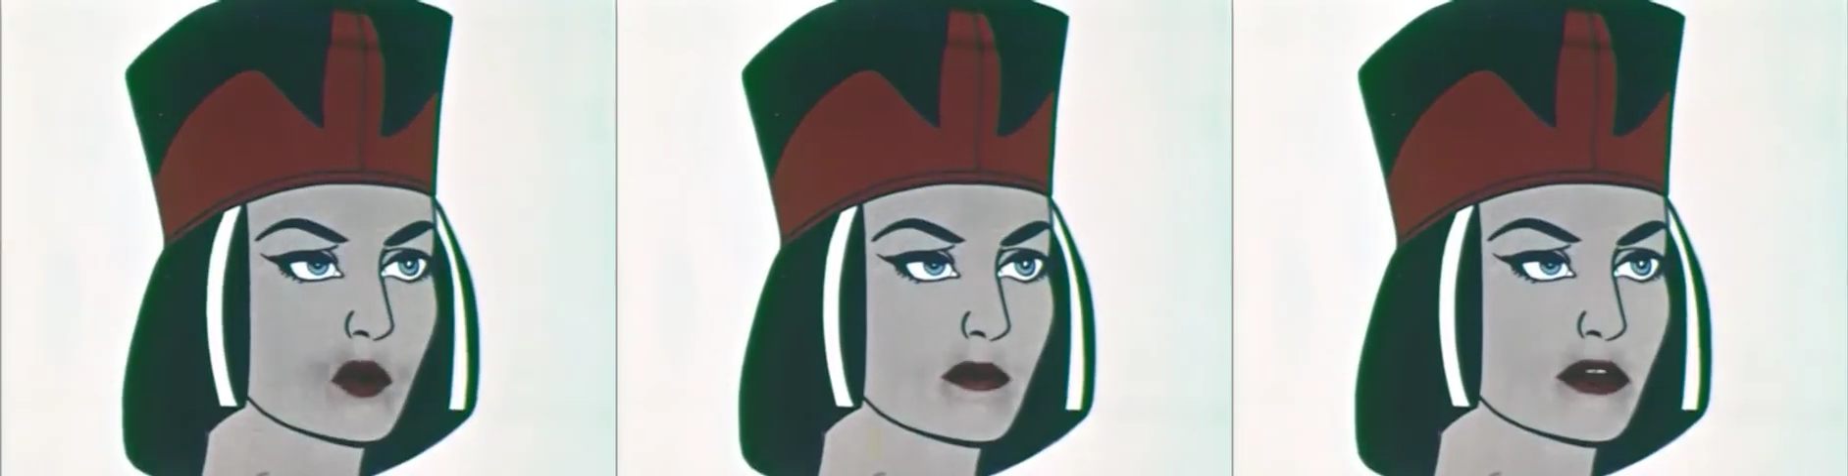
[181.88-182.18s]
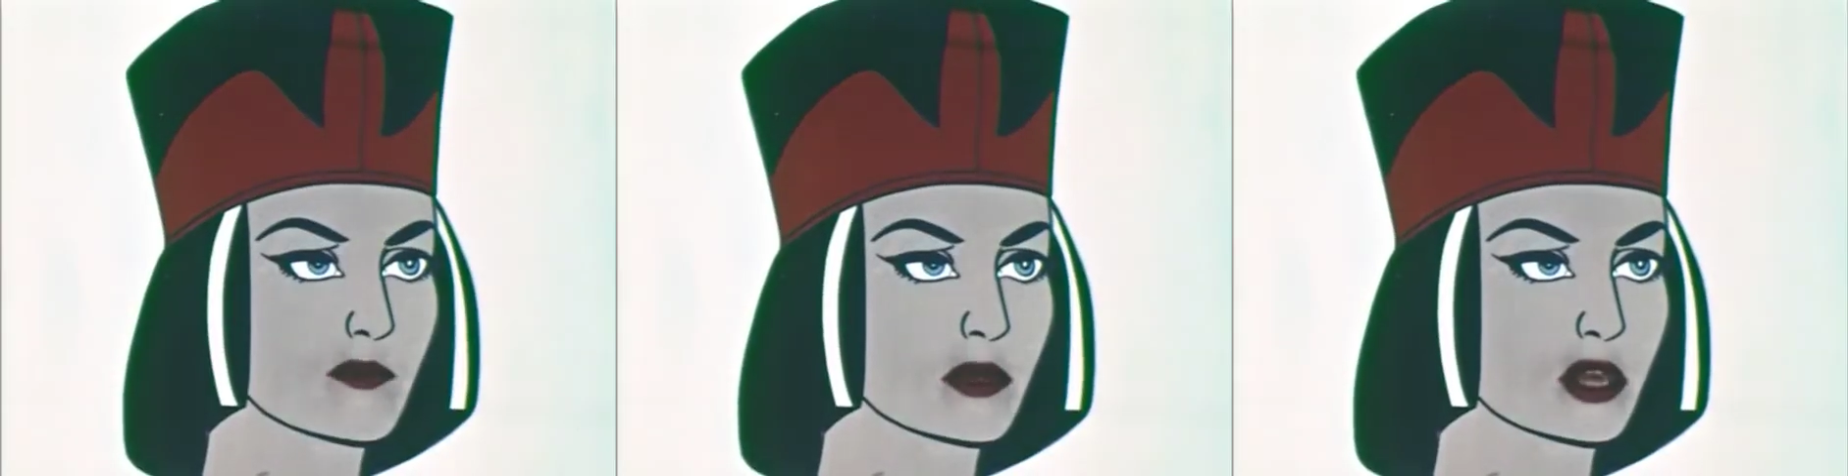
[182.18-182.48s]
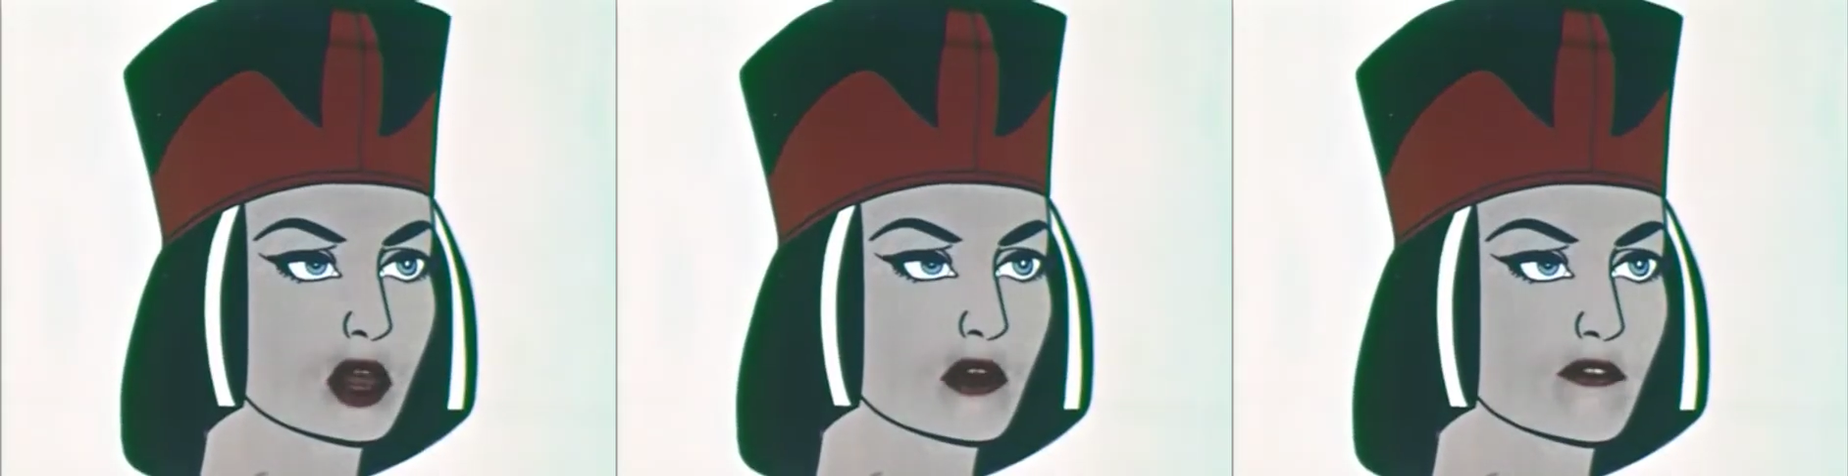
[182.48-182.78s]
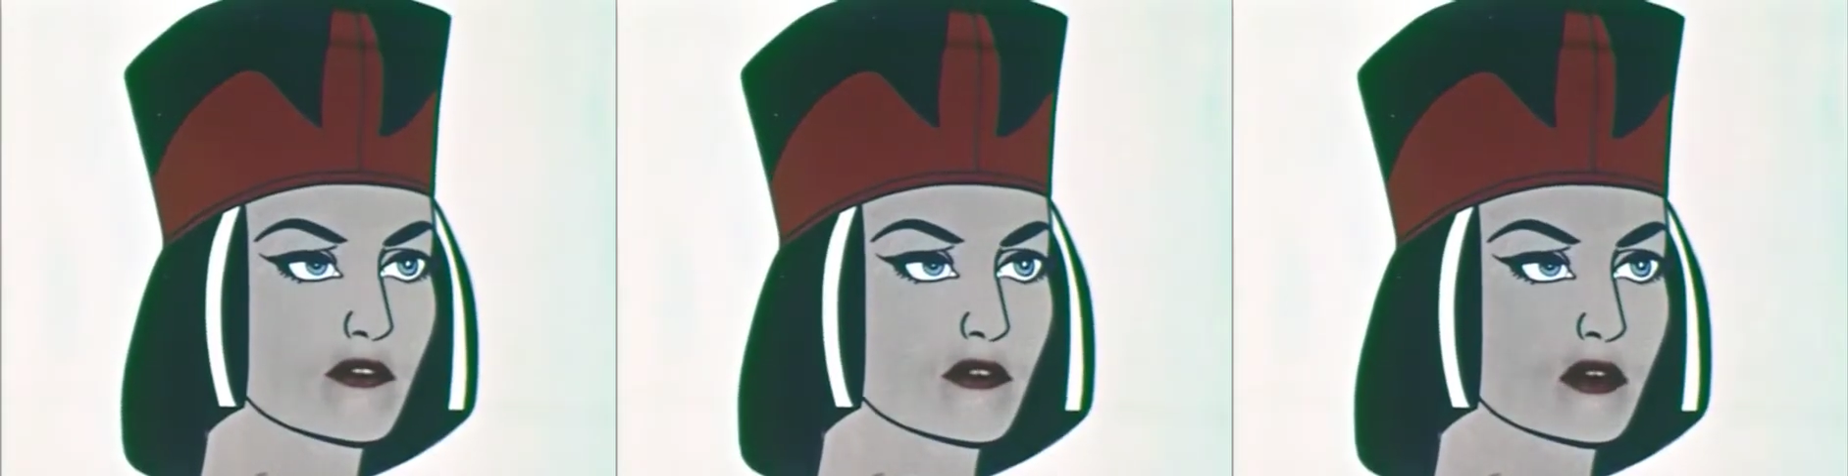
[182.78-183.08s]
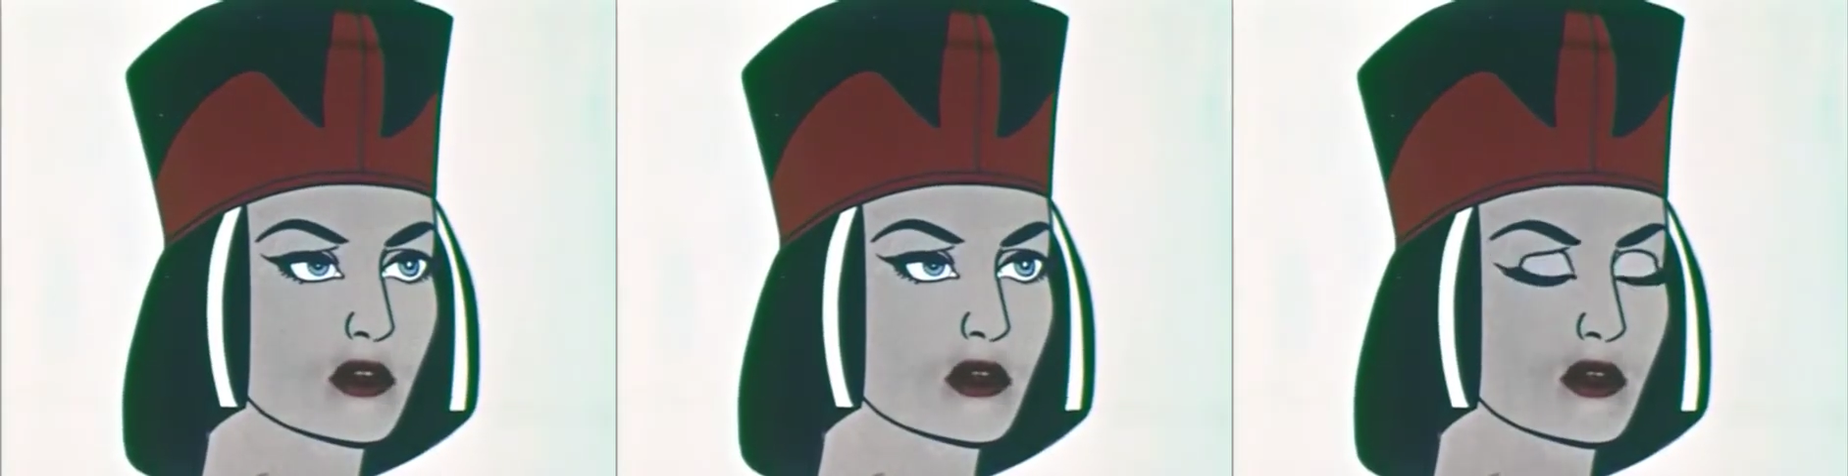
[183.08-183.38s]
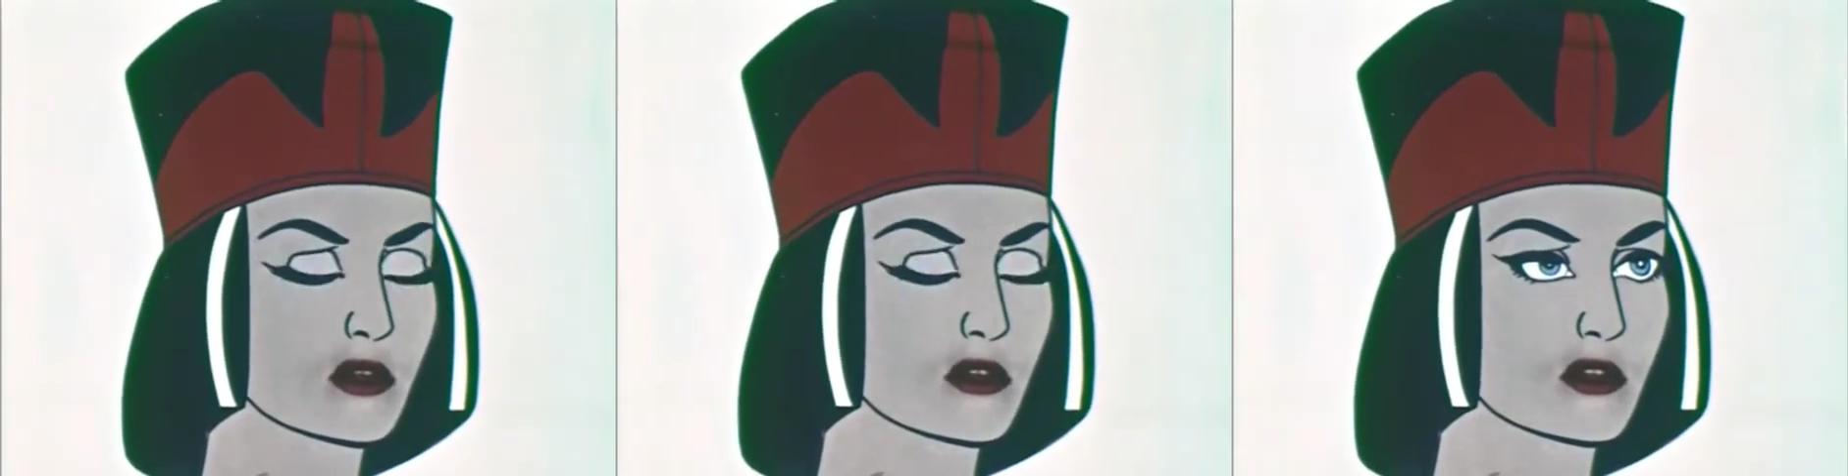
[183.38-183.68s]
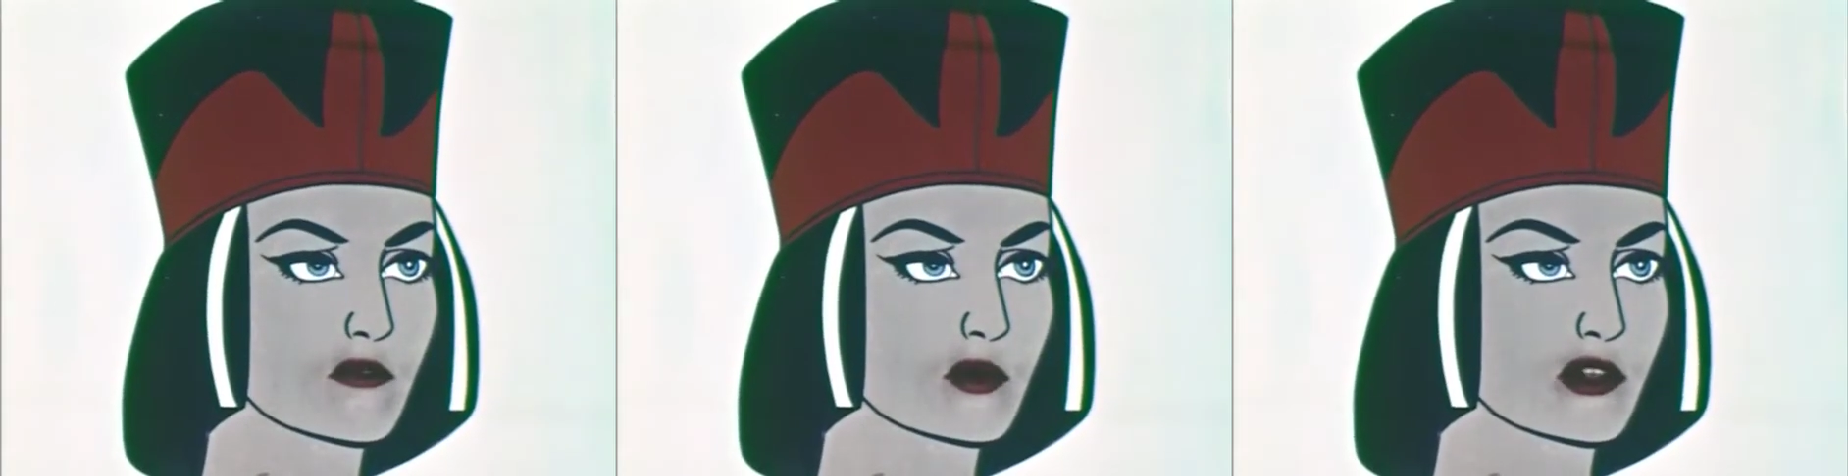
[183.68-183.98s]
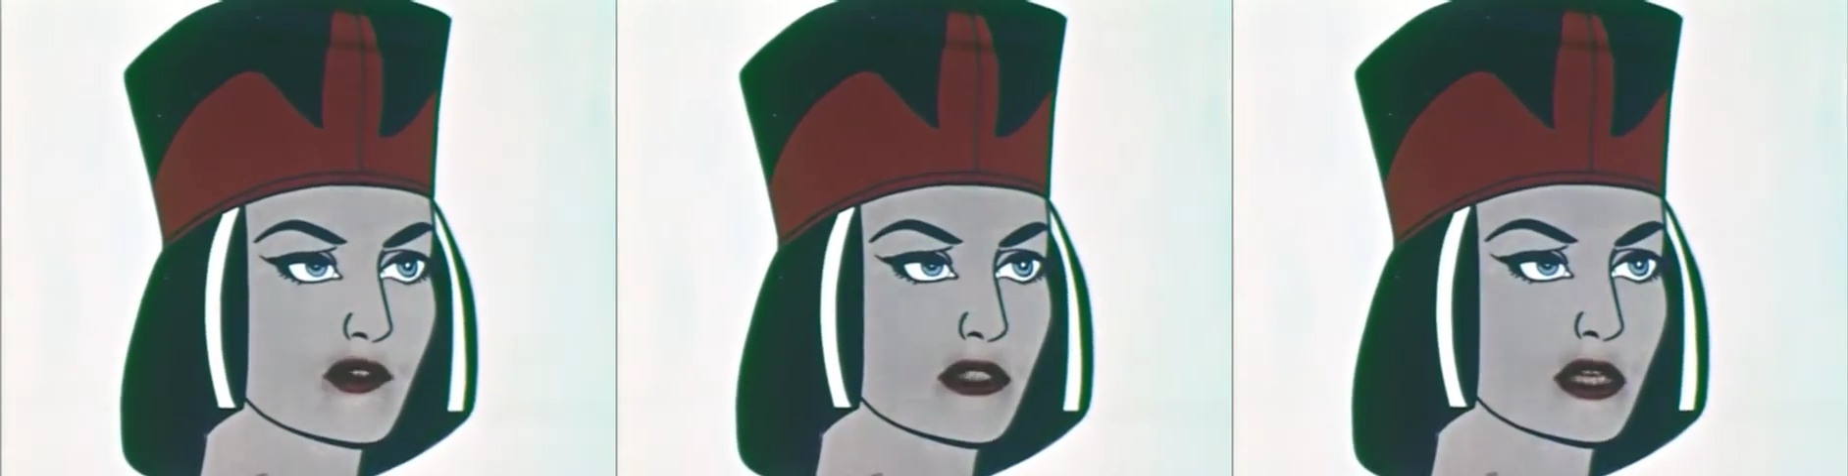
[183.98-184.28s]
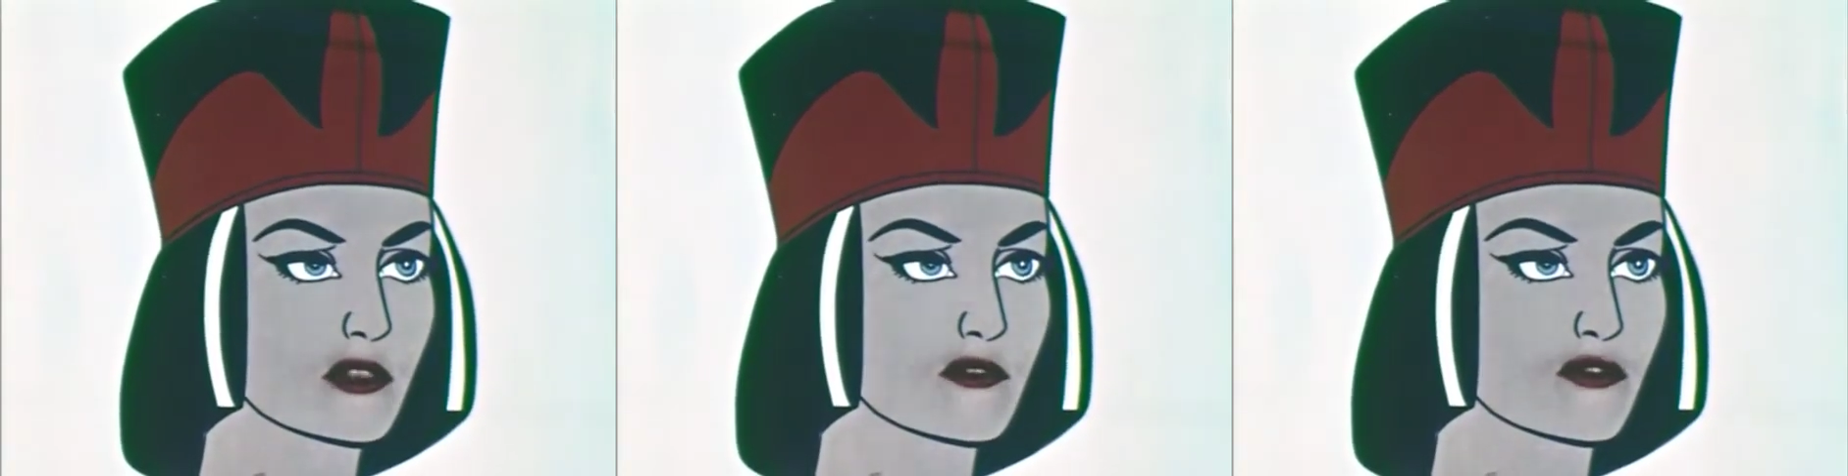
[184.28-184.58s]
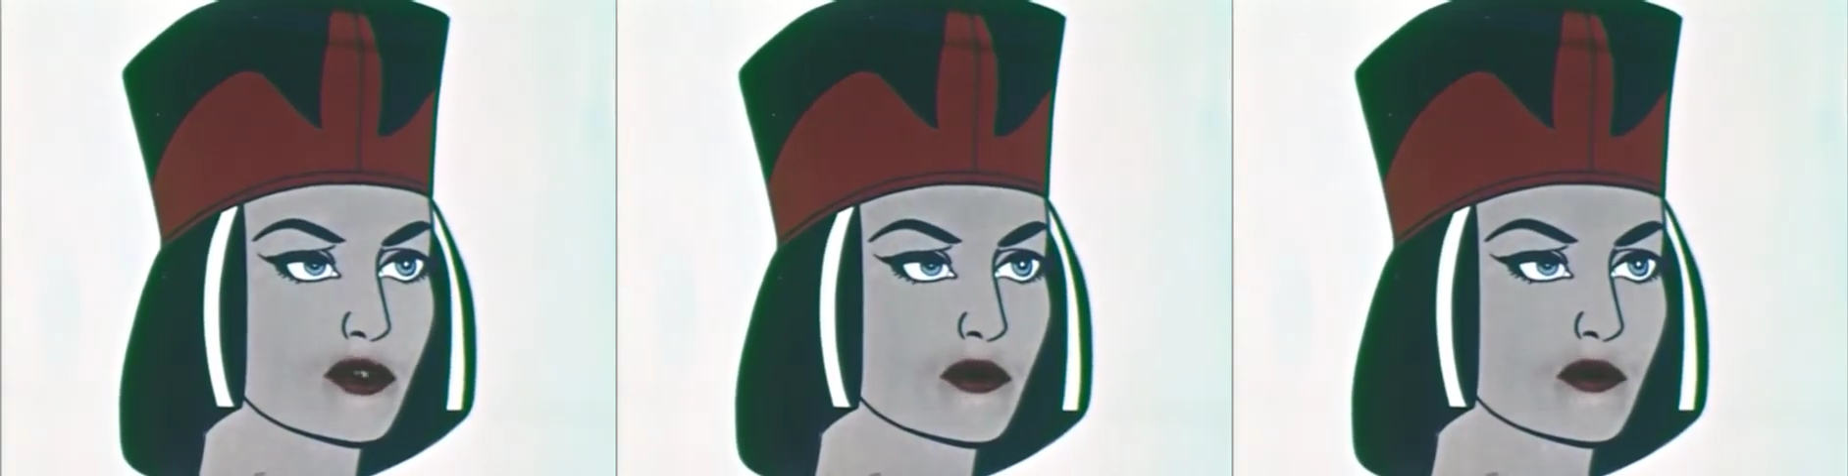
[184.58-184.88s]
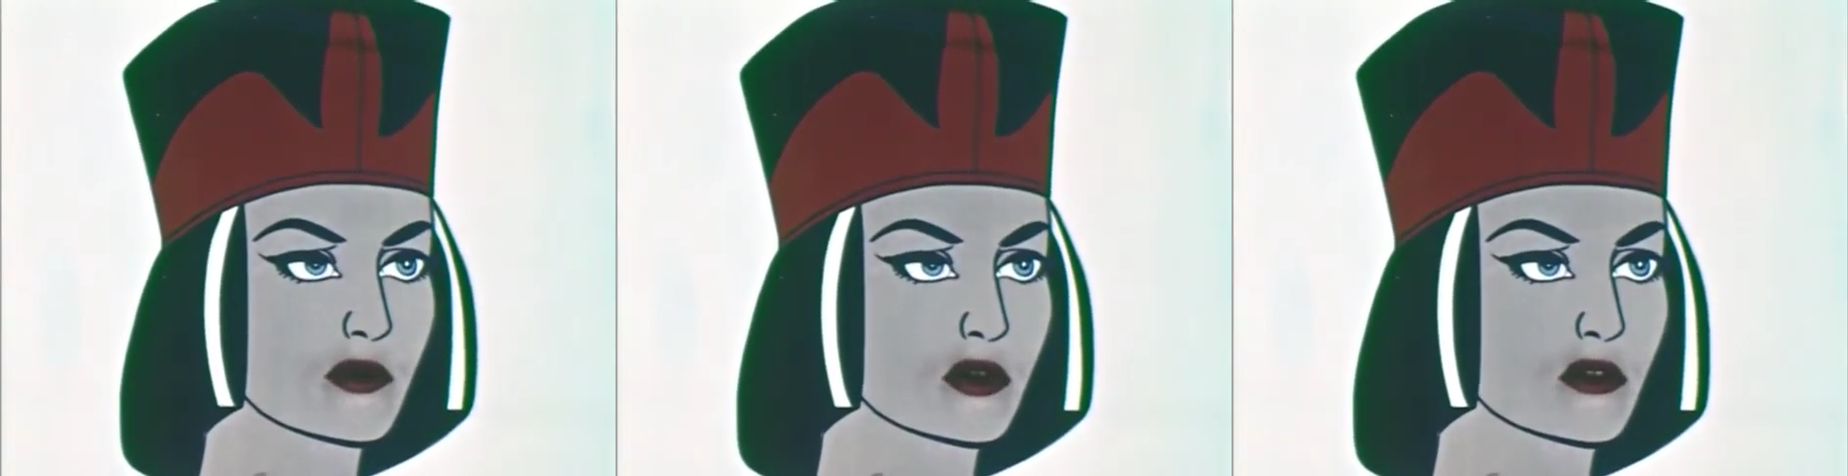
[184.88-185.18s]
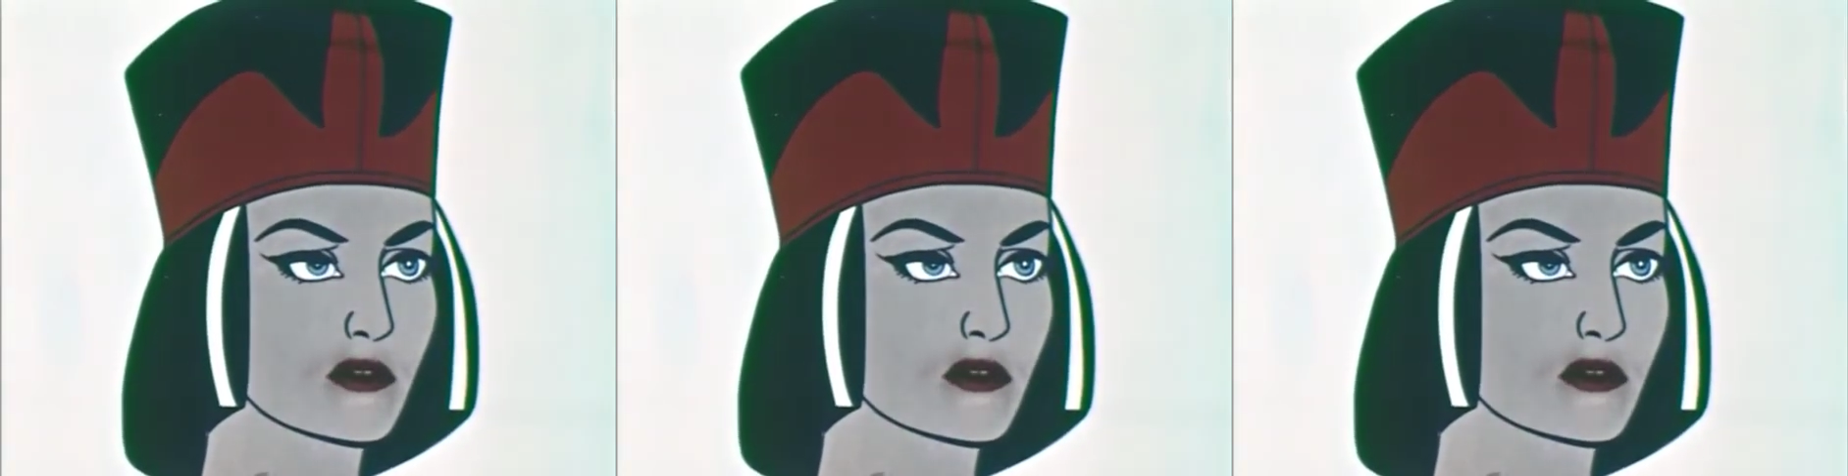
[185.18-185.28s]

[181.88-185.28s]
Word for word: We must be careful. If what you say is true,